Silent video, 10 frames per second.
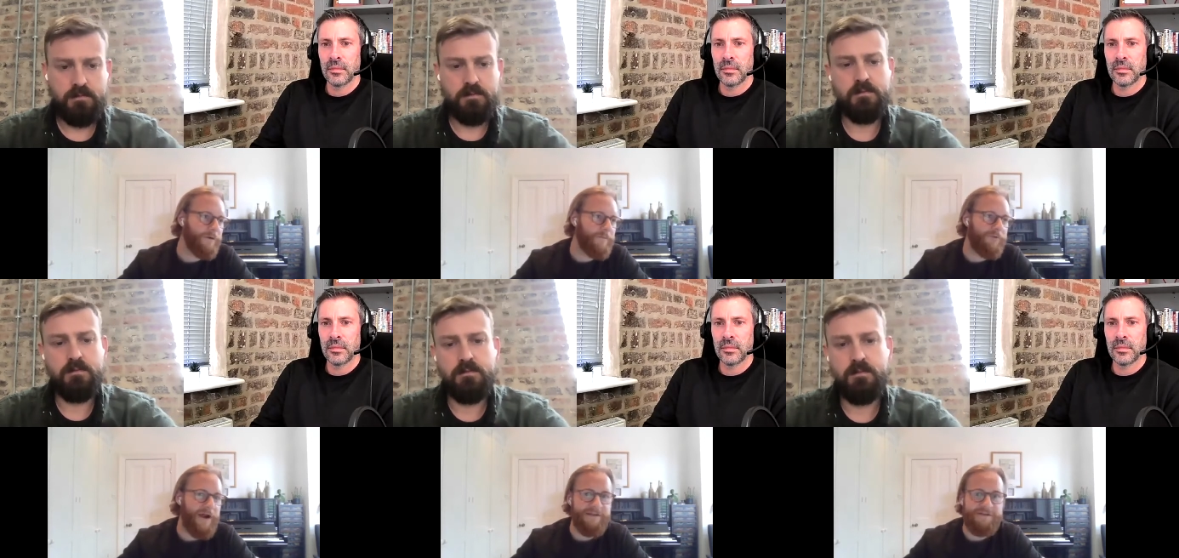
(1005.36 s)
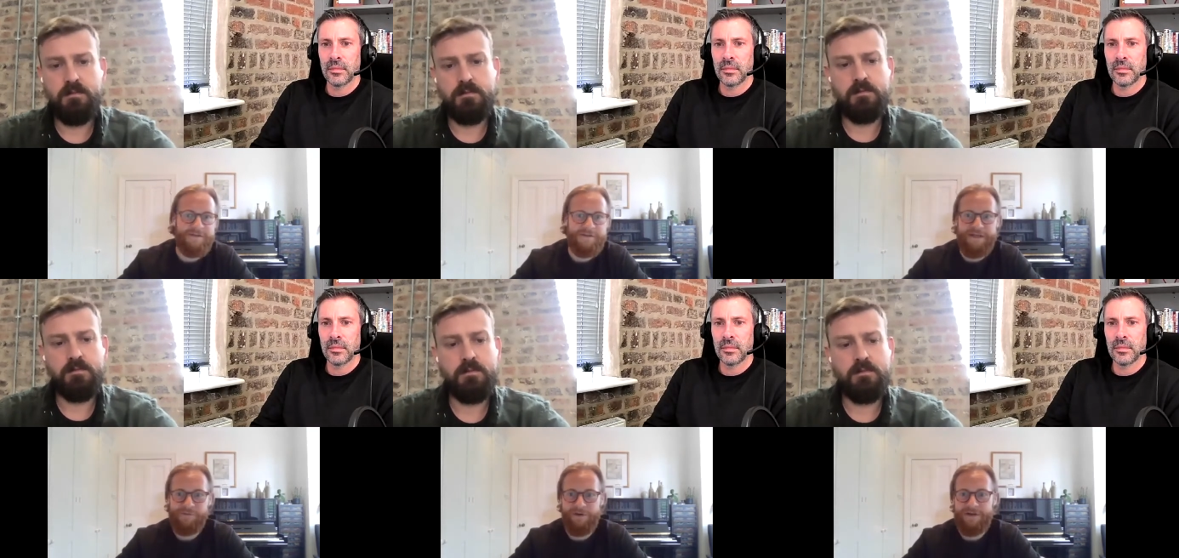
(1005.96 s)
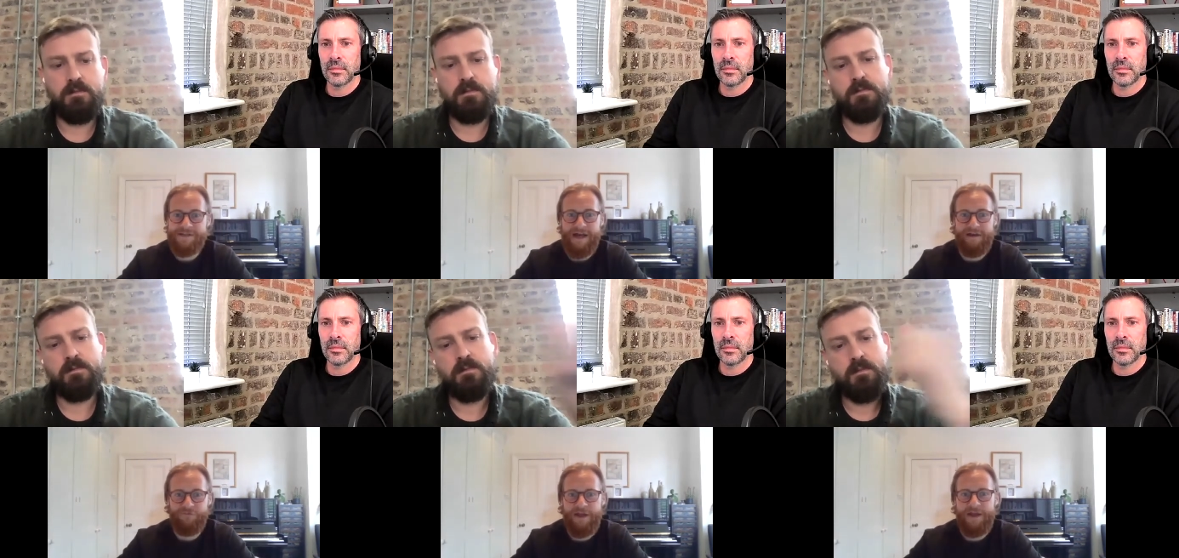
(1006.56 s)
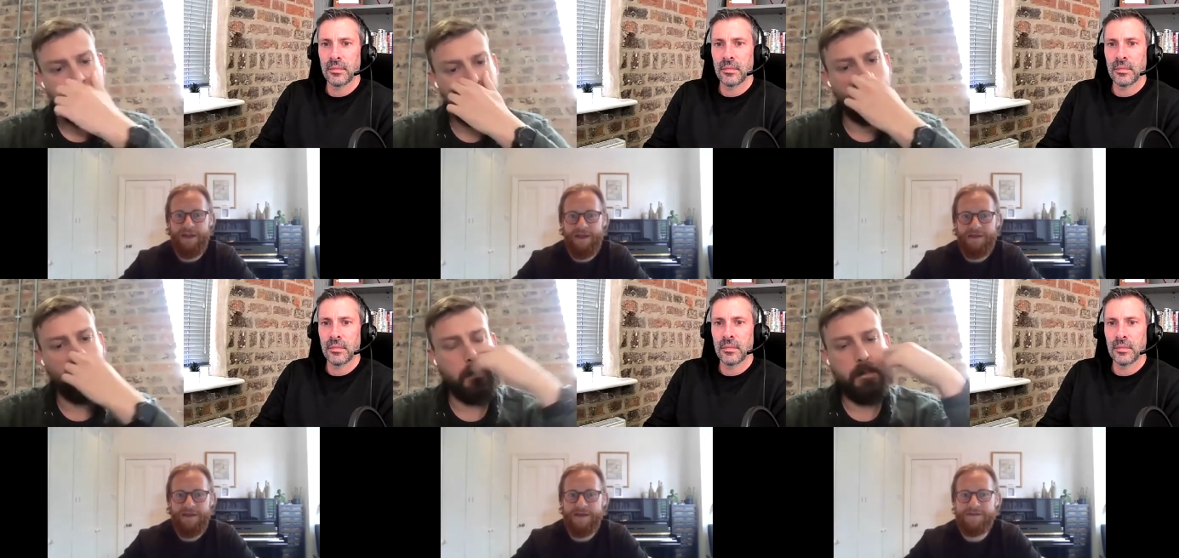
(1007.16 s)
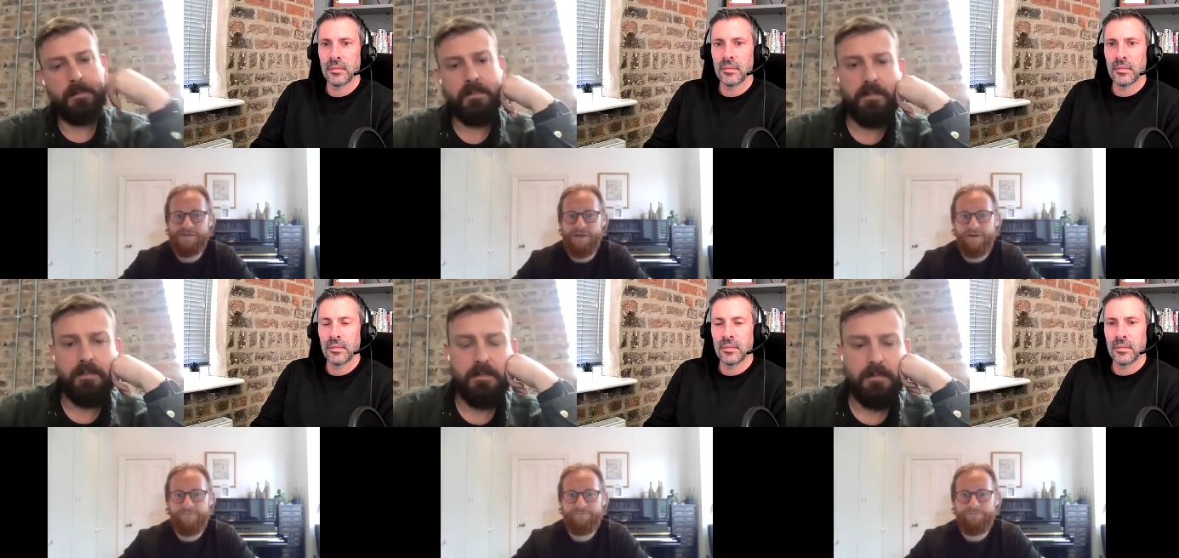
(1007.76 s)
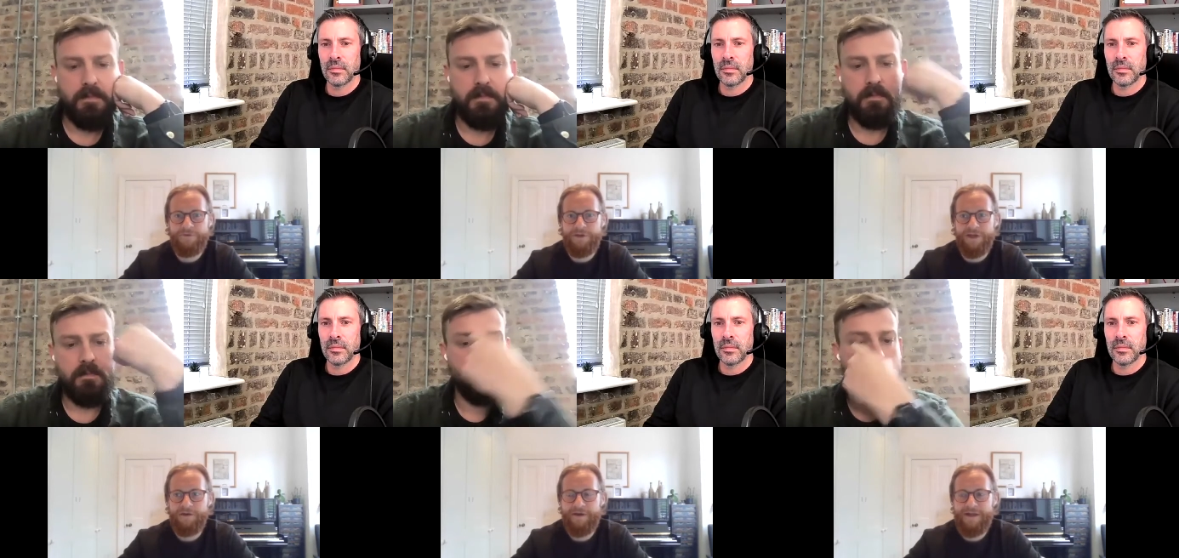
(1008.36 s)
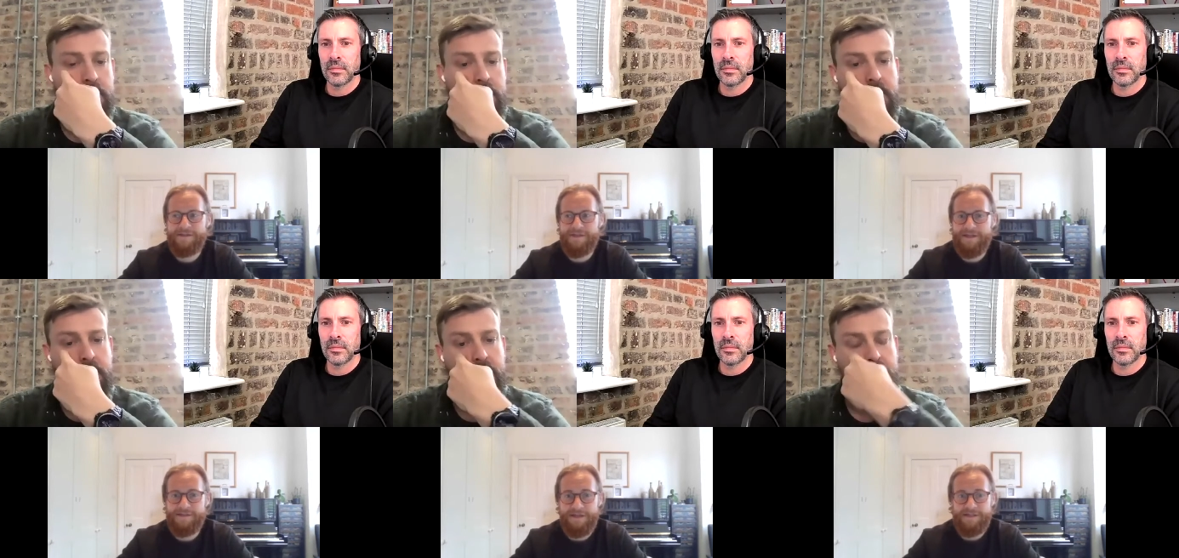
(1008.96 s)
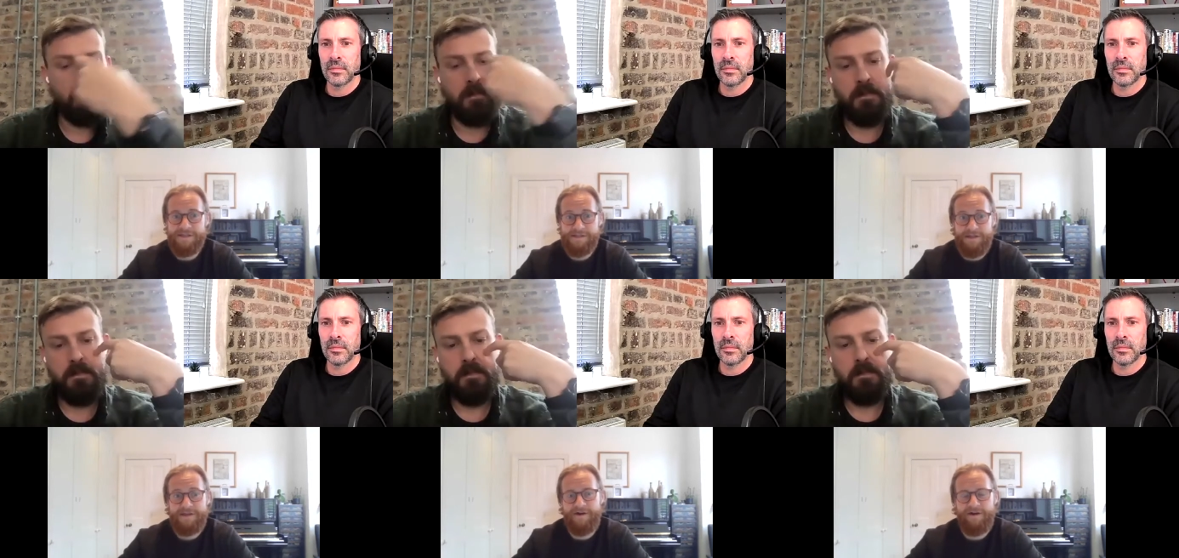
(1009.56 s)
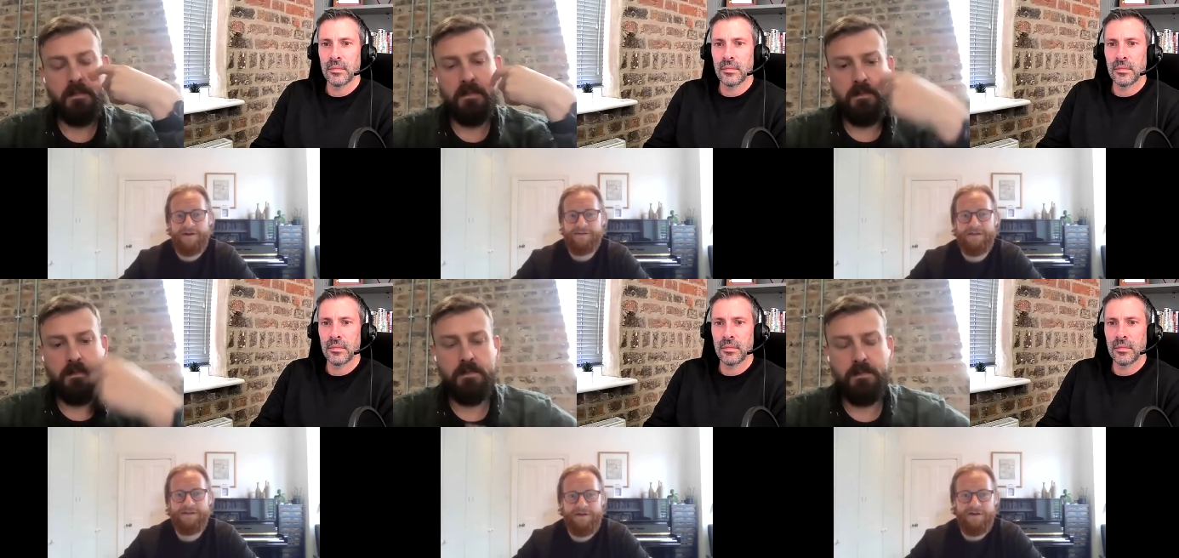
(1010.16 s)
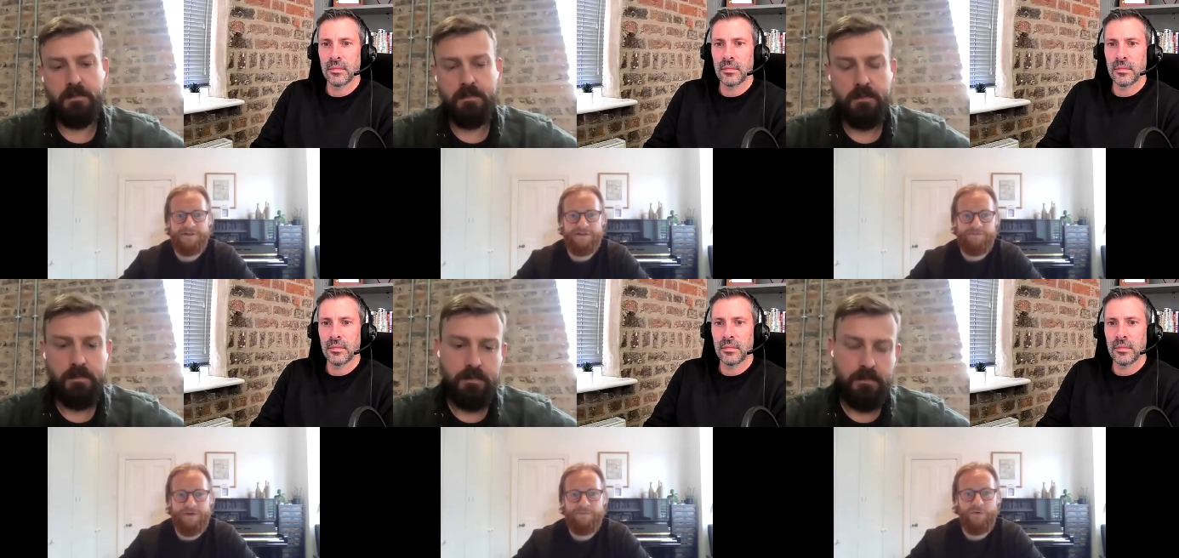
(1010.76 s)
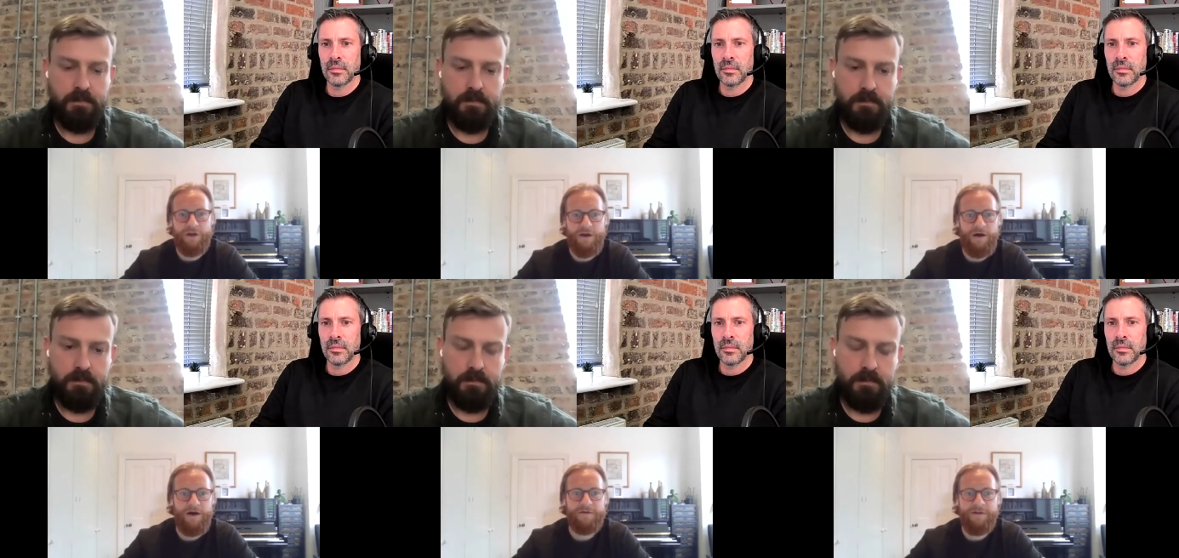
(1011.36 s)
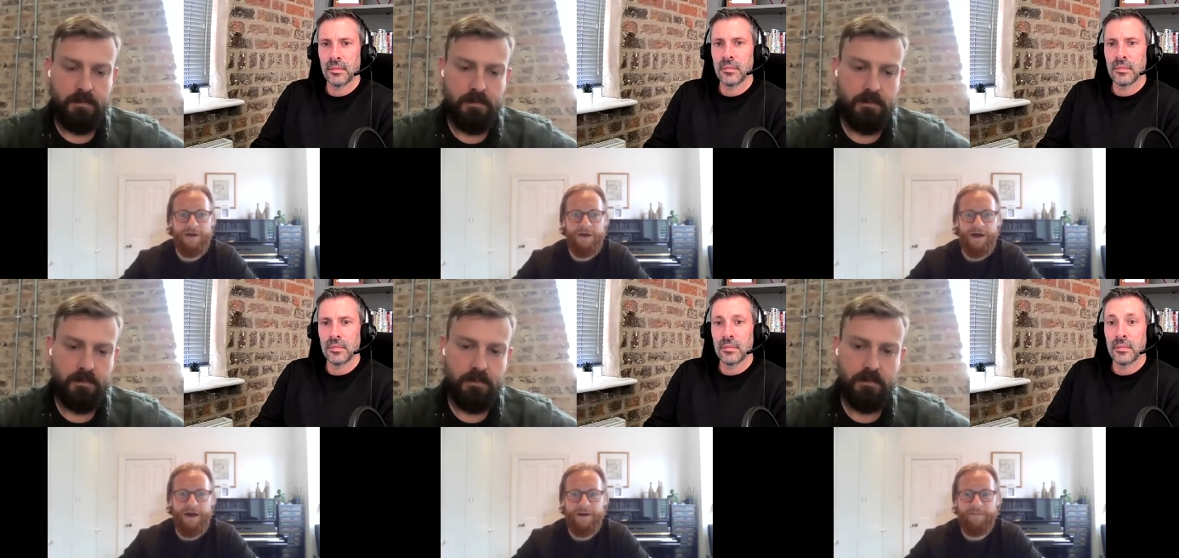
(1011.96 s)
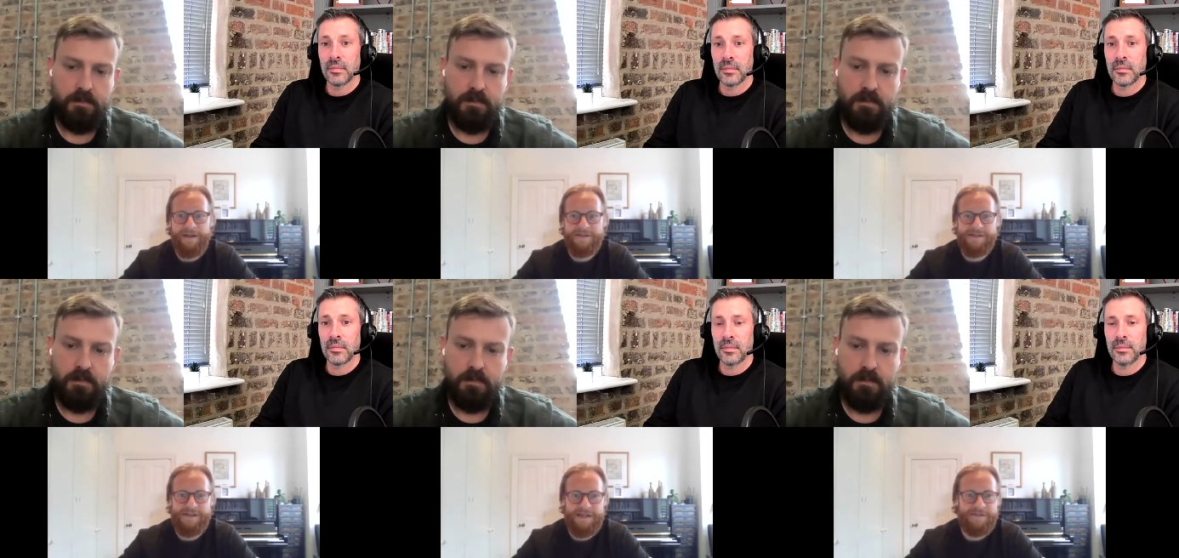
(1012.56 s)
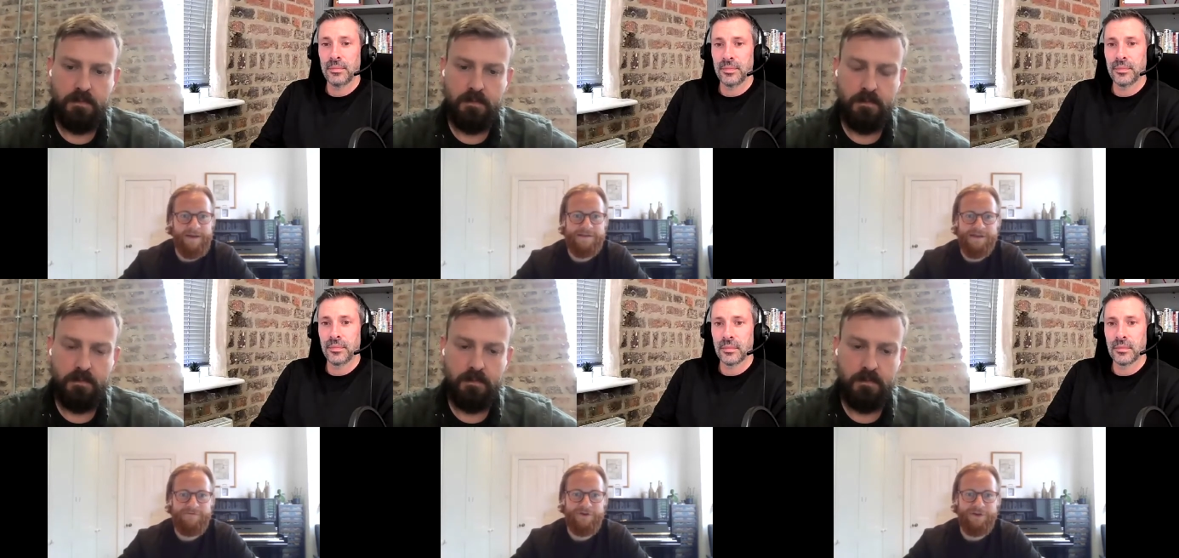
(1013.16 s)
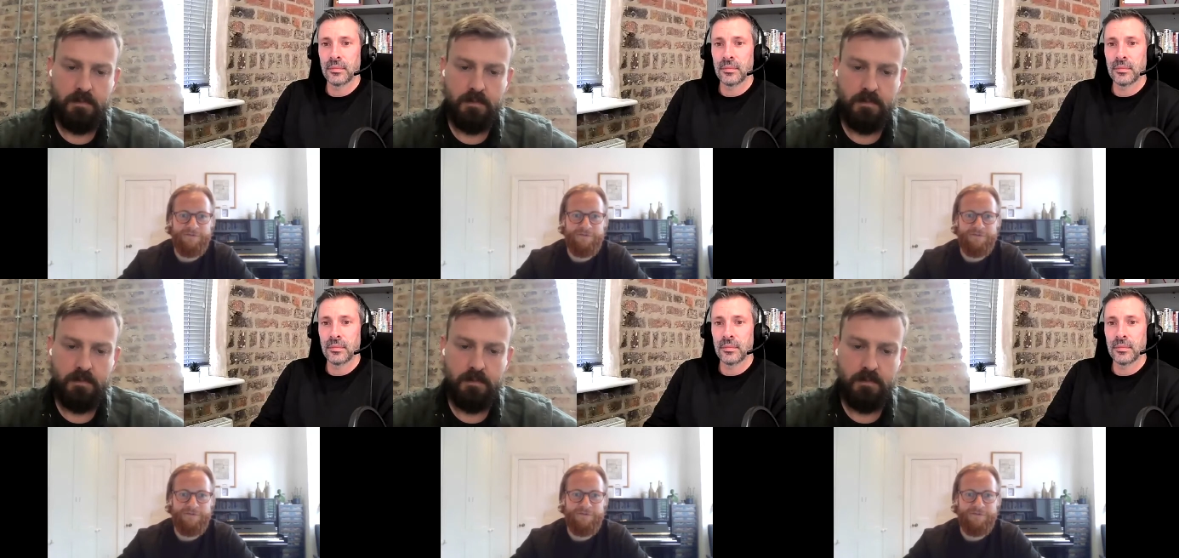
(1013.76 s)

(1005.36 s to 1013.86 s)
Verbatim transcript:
Speaker 1: brands need to understand, really, is that, you know, it's it's it's it's, it's hard. Lead generation is, is pretty hard, um, and it's, it's expensive when you